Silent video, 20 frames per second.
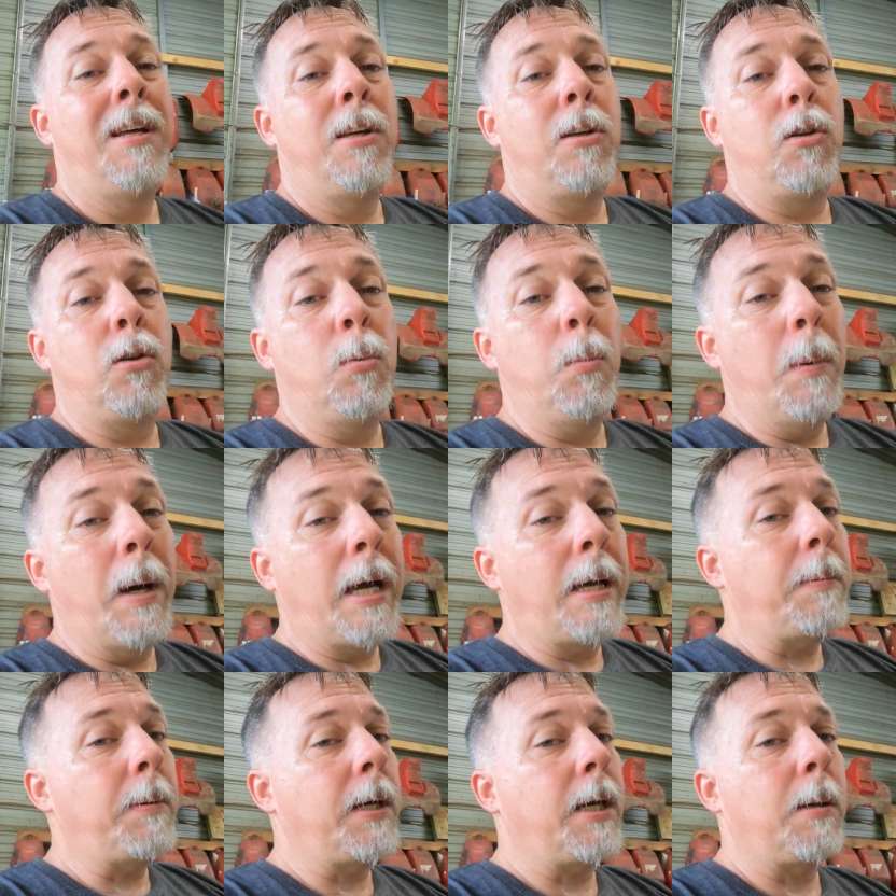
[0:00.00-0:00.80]
You
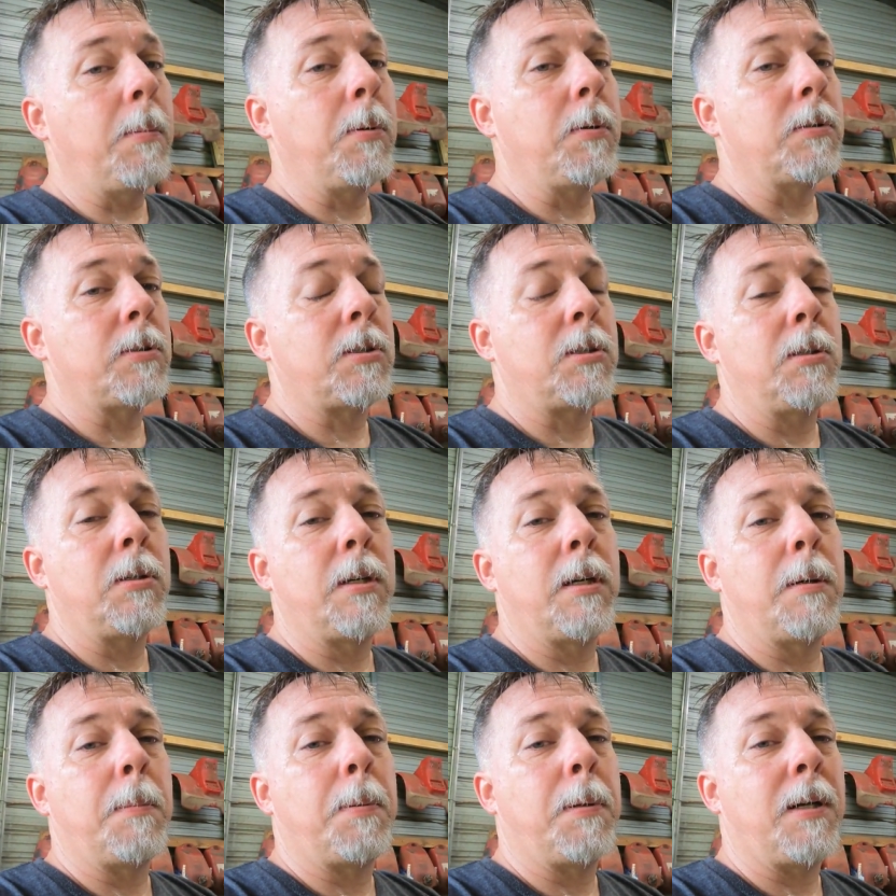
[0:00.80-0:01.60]
may be able to still
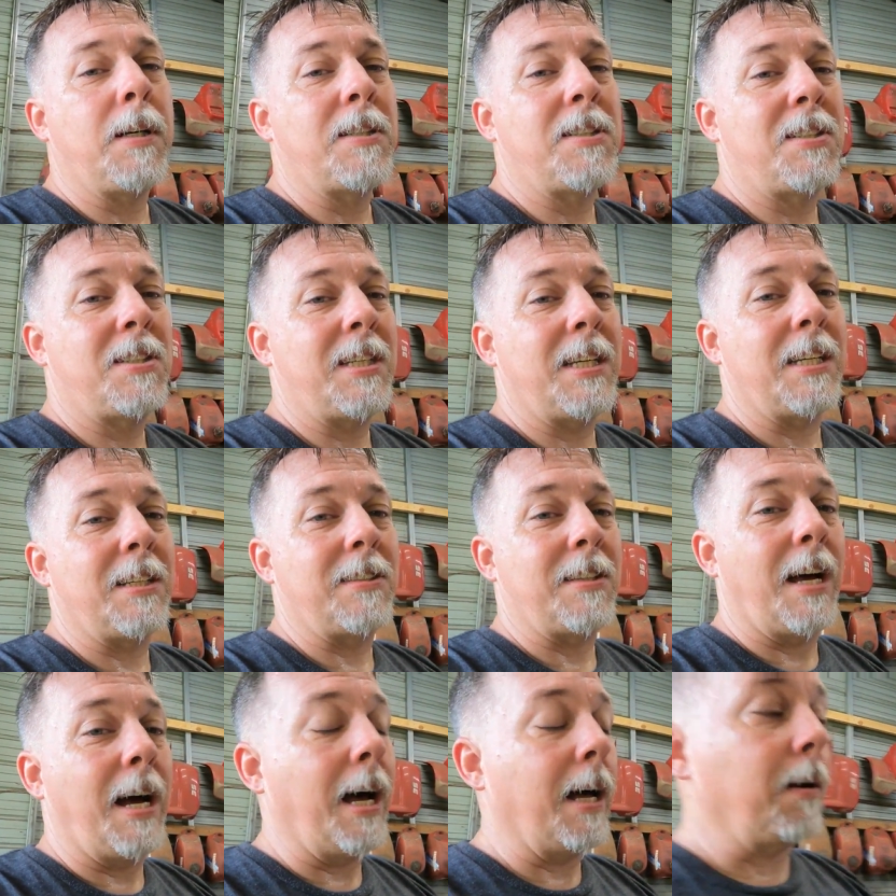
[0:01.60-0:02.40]
get a plus
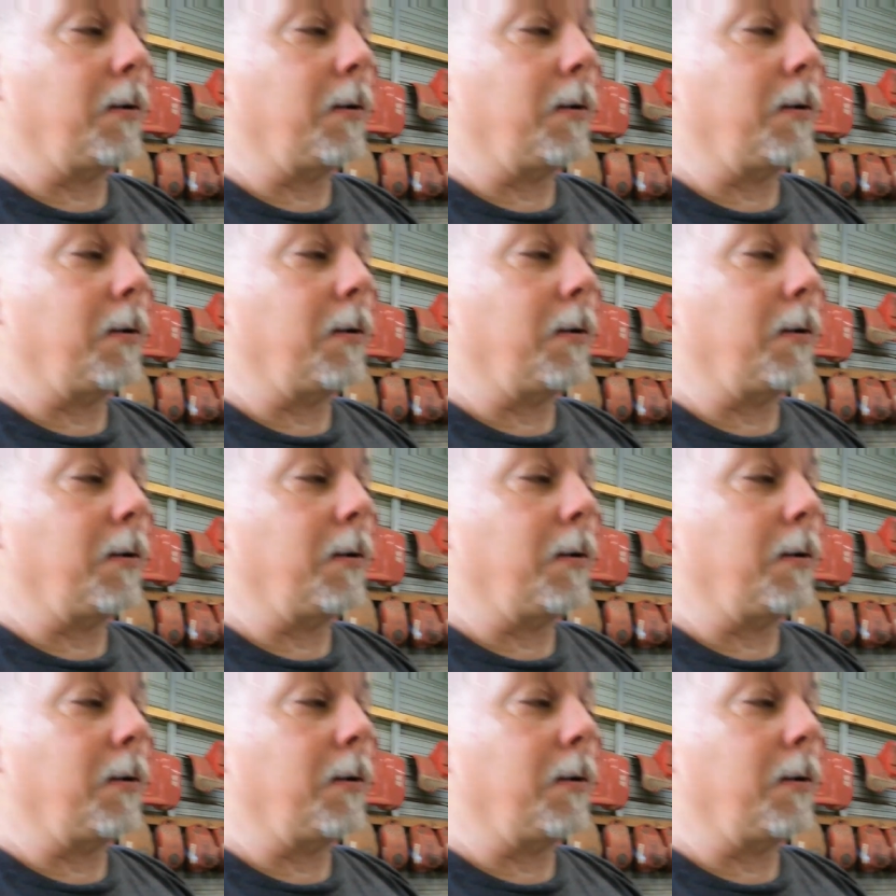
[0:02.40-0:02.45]
six, I